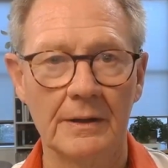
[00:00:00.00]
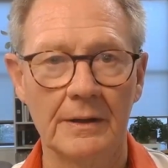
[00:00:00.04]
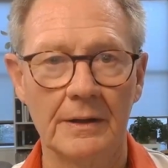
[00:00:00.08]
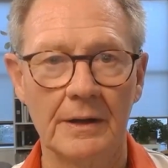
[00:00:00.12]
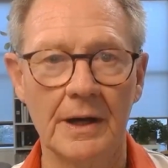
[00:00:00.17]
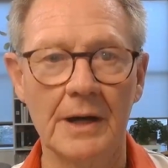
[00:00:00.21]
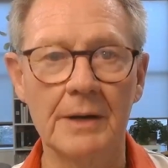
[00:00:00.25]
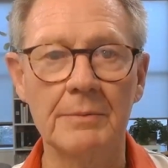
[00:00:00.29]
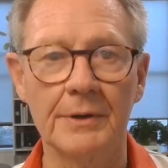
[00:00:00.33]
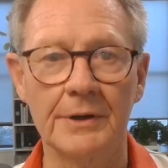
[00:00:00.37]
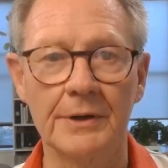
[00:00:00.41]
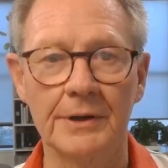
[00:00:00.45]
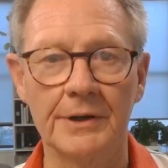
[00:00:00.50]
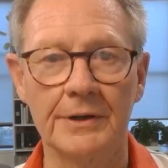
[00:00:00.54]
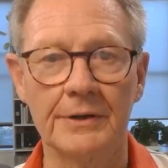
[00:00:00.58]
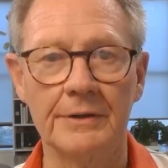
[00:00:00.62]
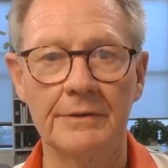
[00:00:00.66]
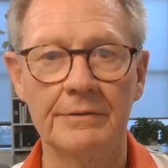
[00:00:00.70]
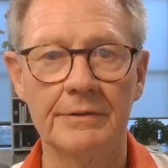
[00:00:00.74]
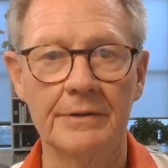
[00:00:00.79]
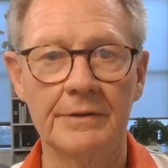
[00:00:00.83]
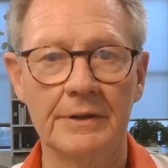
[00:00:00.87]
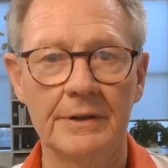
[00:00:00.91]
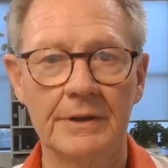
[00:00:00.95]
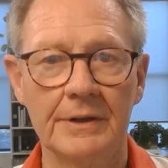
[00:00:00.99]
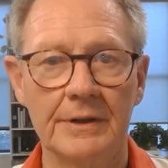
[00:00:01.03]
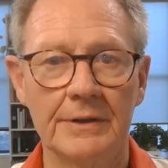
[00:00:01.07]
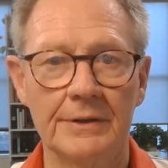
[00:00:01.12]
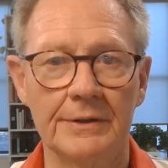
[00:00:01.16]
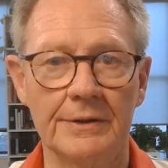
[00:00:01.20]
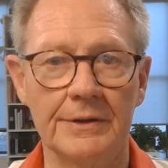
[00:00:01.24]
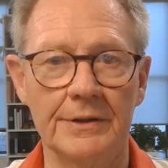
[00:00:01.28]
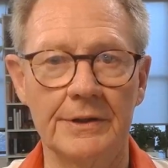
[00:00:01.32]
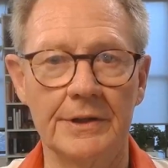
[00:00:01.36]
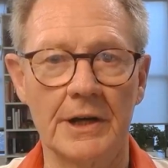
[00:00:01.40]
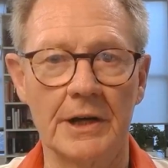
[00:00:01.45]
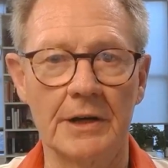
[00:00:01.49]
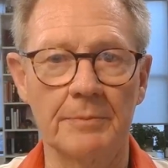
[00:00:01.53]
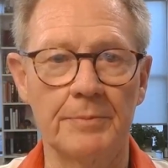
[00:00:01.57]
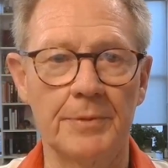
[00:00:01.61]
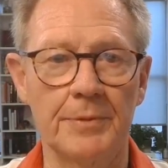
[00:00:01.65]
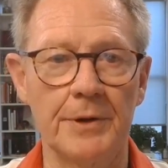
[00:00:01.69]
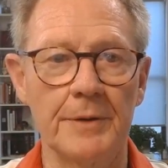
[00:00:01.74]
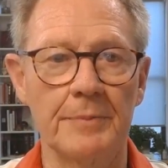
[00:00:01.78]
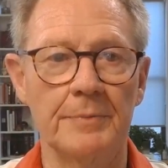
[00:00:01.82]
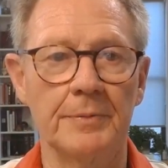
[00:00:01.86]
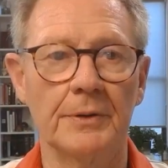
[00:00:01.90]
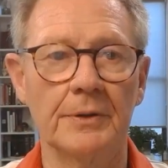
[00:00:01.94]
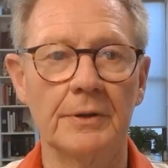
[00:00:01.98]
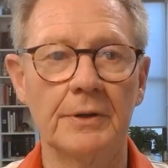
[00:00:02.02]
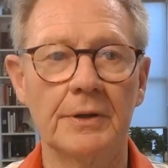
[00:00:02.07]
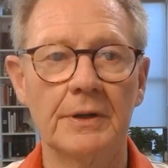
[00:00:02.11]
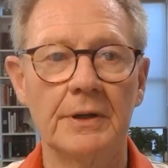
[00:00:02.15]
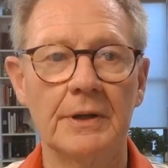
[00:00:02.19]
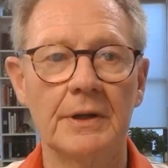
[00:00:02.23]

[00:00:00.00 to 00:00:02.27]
I believe the young people